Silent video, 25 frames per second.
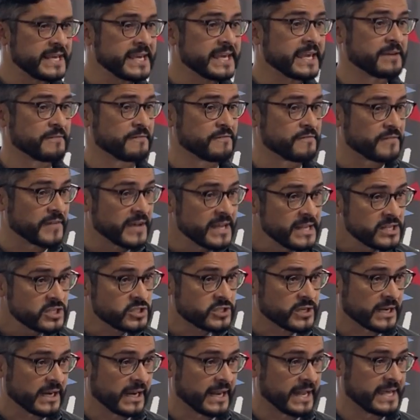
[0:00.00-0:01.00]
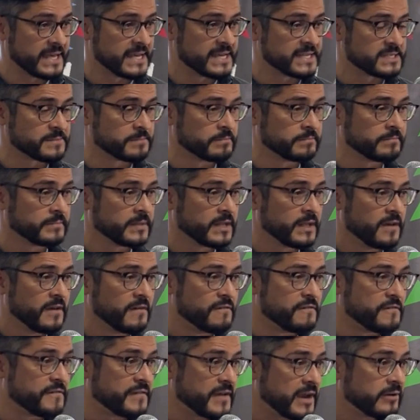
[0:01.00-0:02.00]
take evangelism
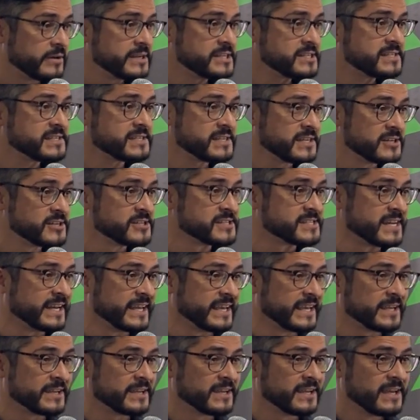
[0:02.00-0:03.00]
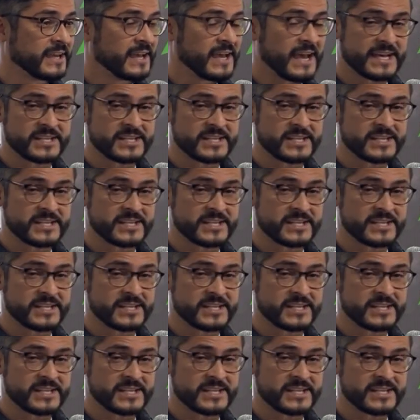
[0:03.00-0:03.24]
very seriously.